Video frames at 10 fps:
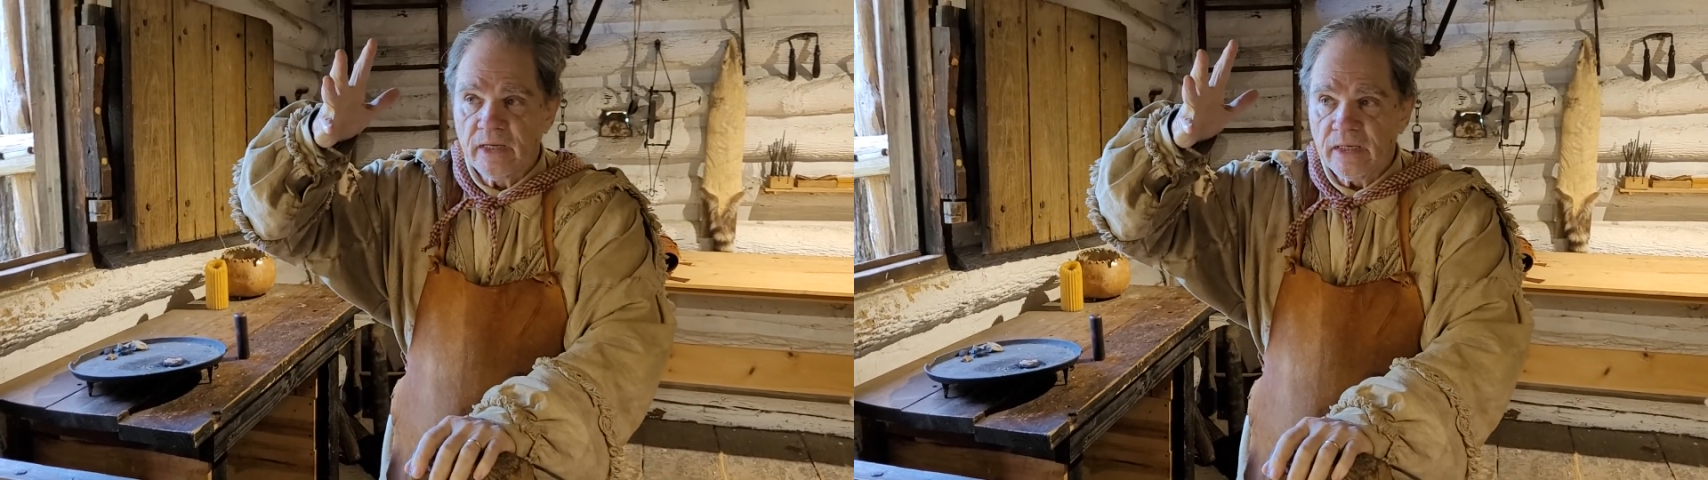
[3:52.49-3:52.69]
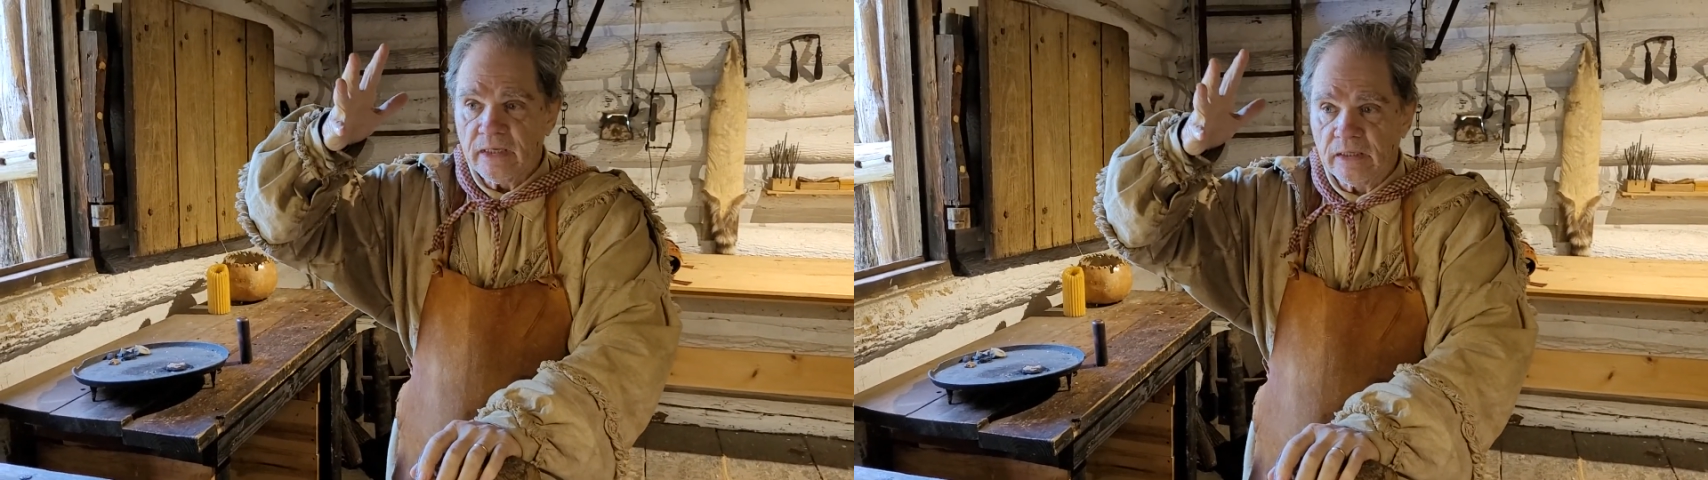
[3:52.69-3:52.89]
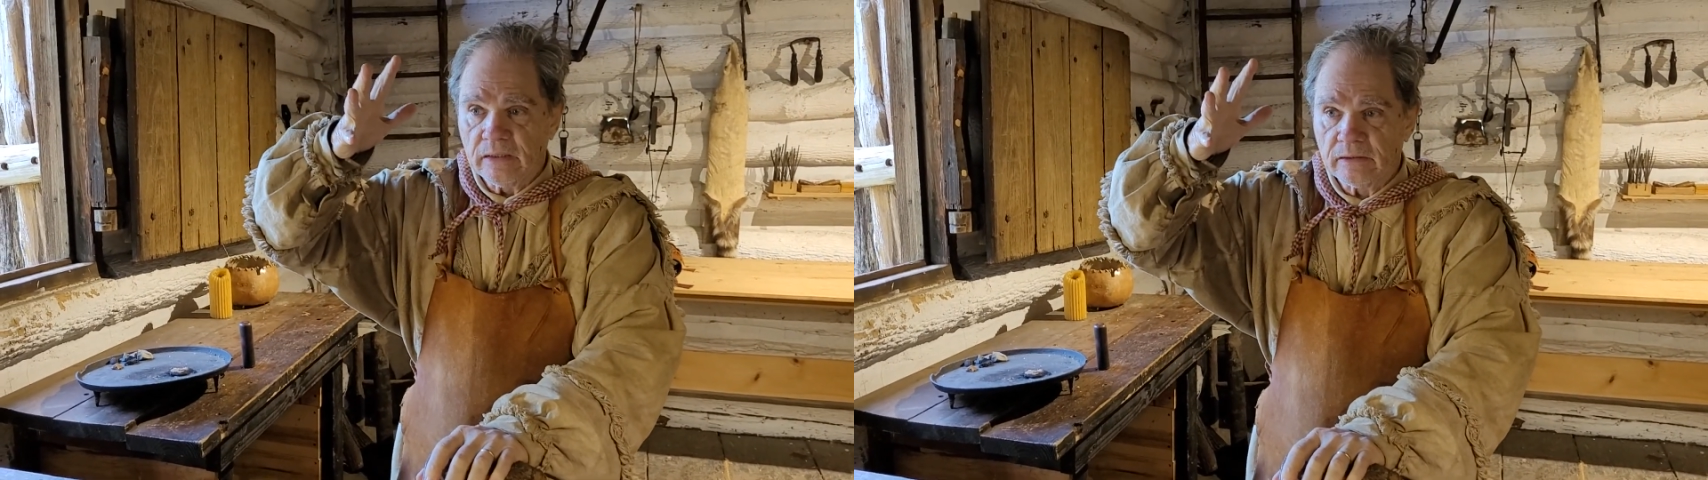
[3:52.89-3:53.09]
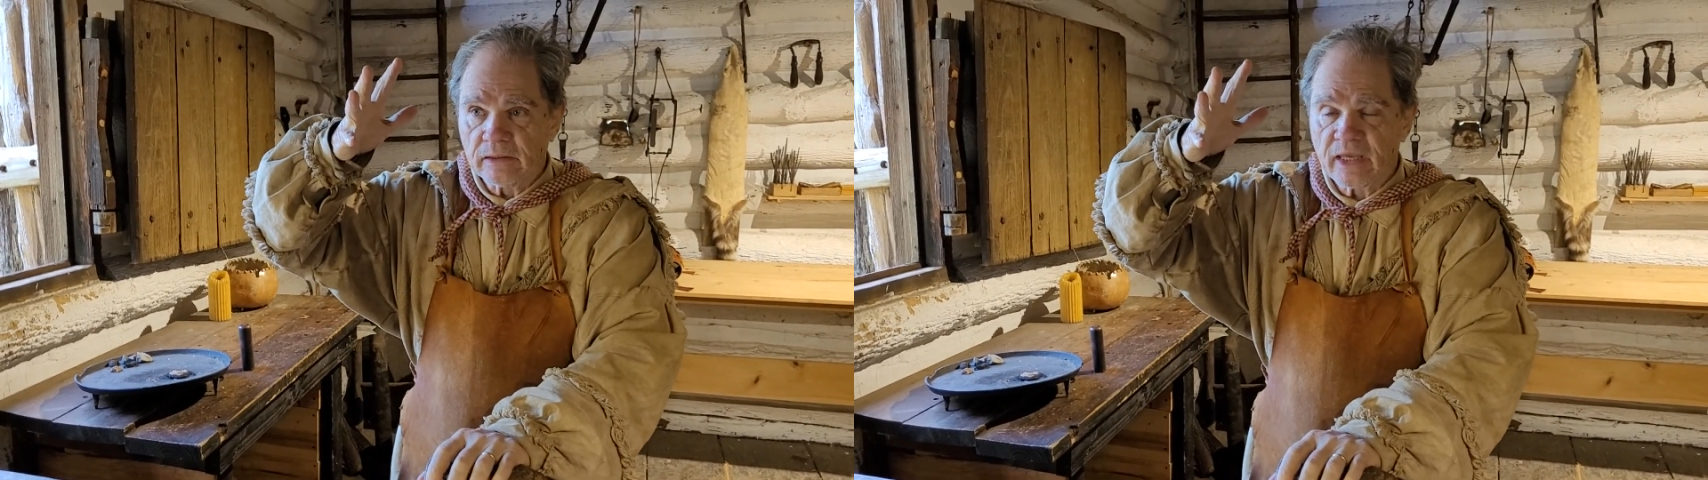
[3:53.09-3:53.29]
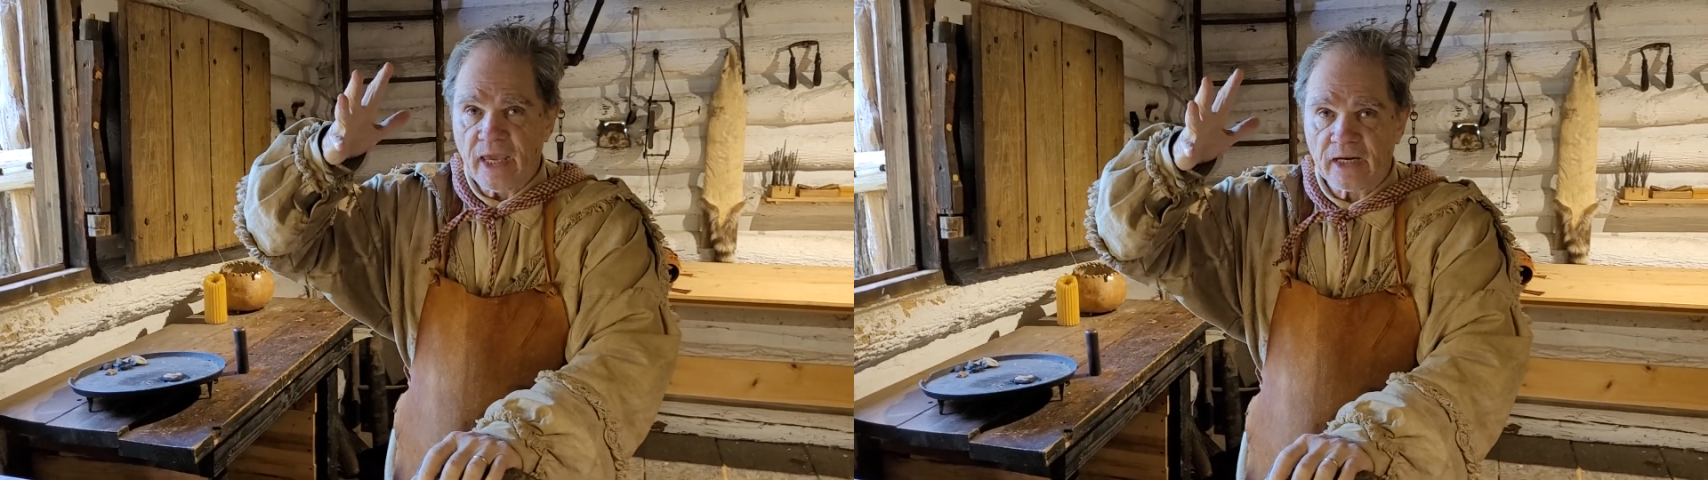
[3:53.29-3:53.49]
in
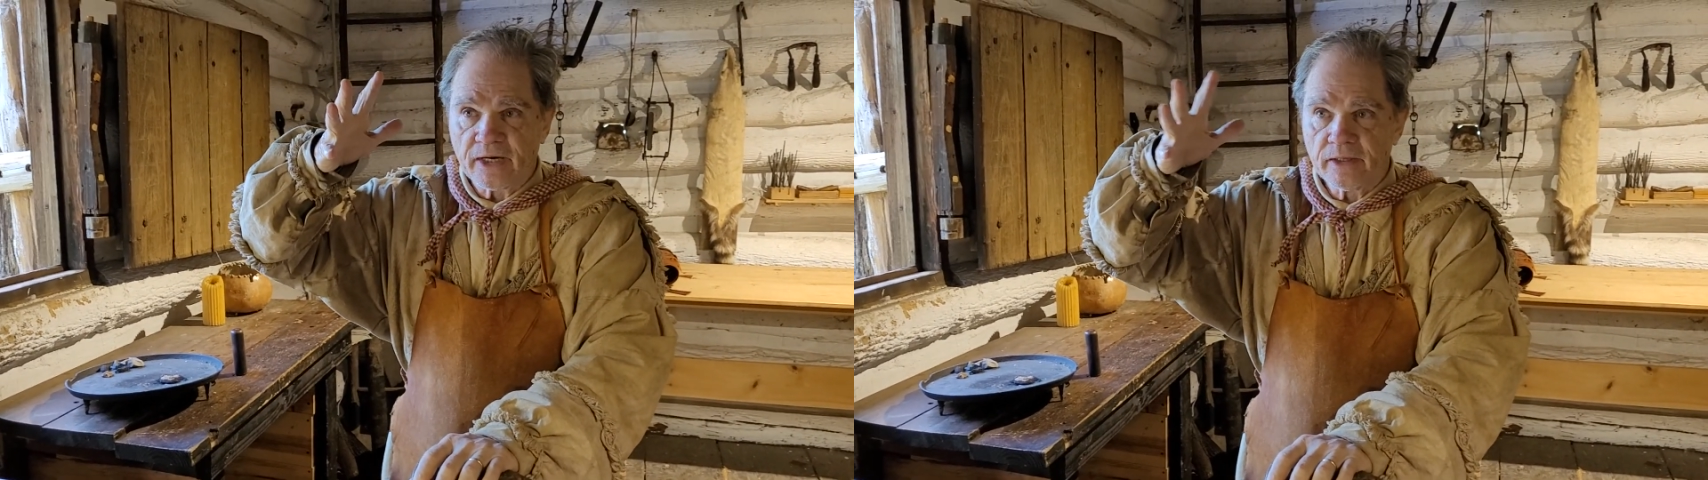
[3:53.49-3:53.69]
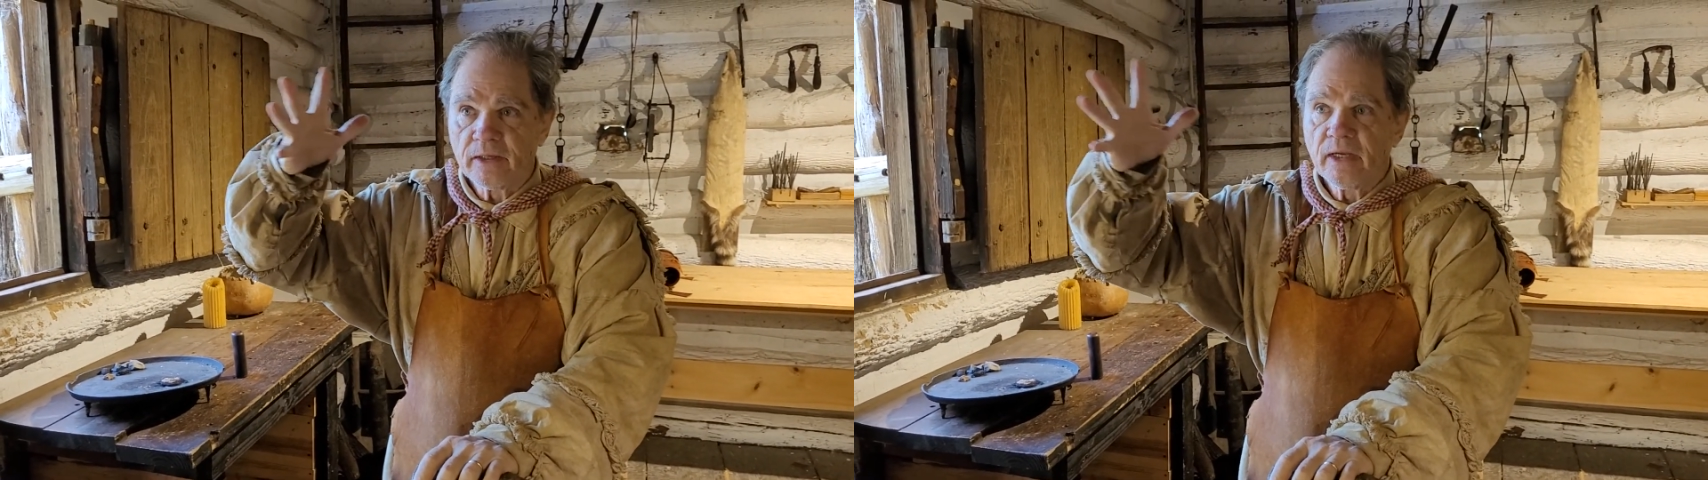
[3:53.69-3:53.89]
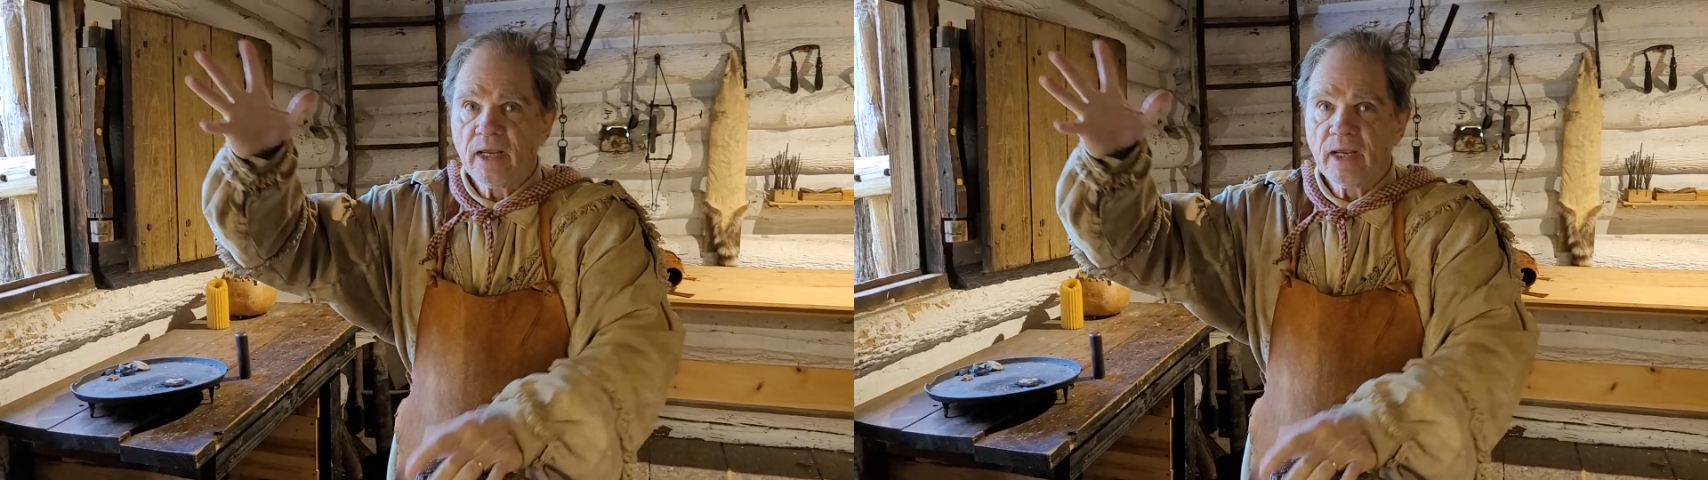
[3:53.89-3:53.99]
Canada,